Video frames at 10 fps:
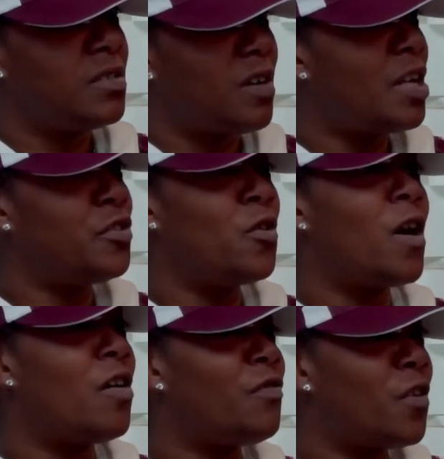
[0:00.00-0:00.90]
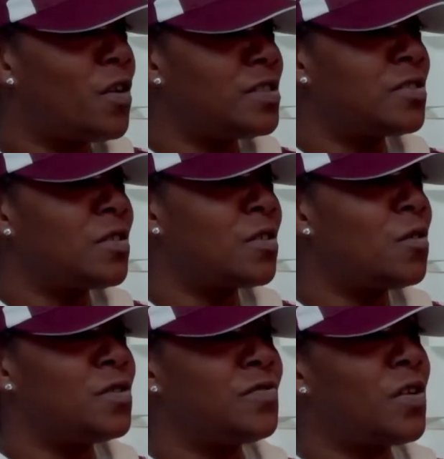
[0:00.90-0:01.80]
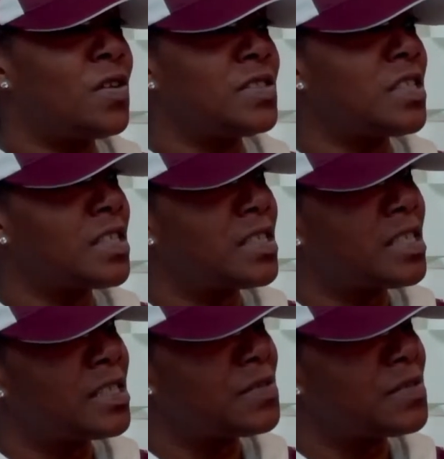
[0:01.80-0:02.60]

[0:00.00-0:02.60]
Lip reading: Well, I know how far it's going to go, as far as I can get.